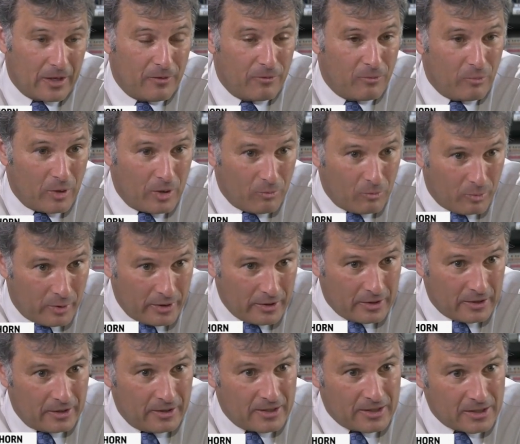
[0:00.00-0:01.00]
of what one
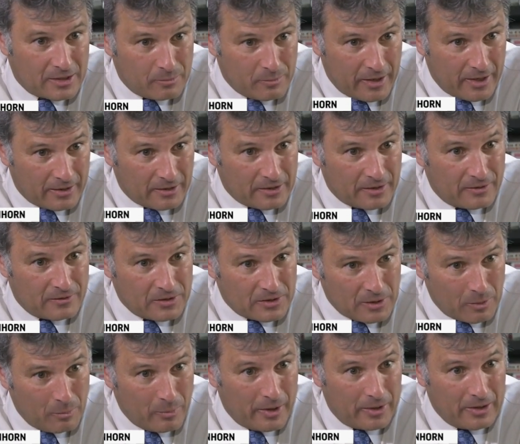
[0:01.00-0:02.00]
can expect of
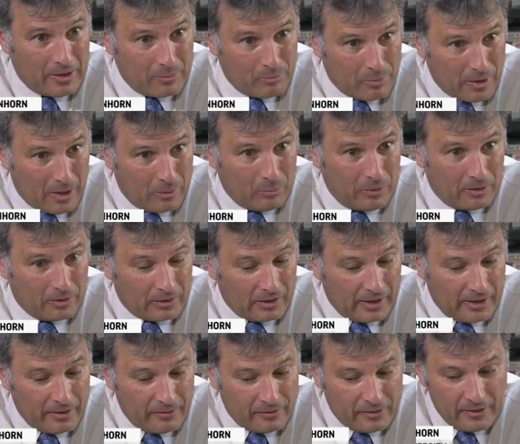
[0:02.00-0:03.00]
somebody in public
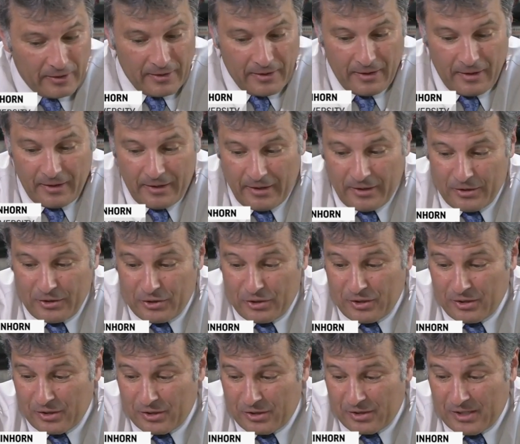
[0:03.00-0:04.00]
life.
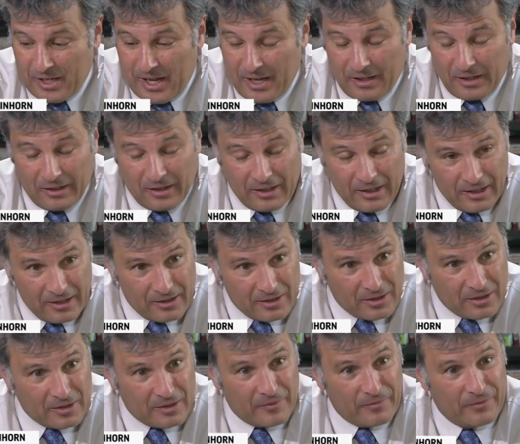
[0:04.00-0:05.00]
She's taken
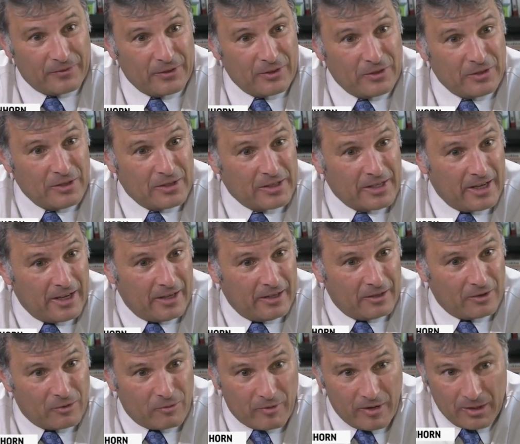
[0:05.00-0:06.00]
hits. She's had
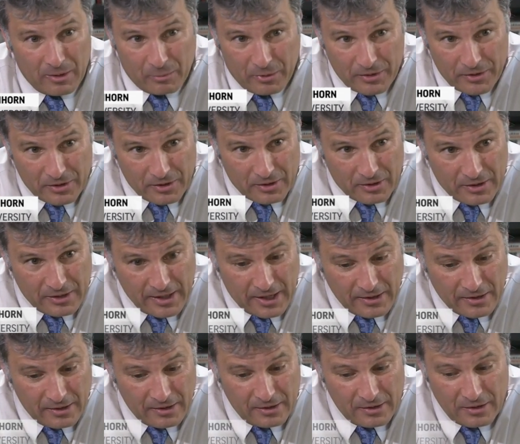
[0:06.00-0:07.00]
incredible
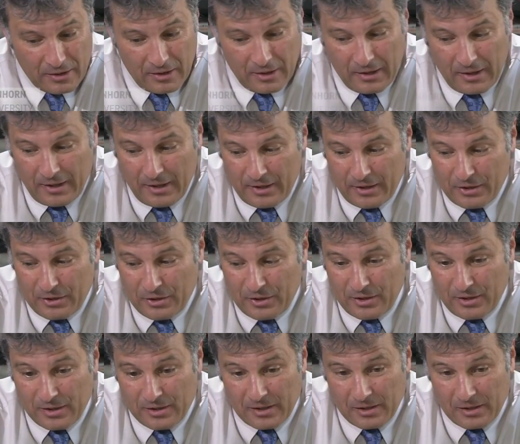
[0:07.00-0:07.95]
successes. She's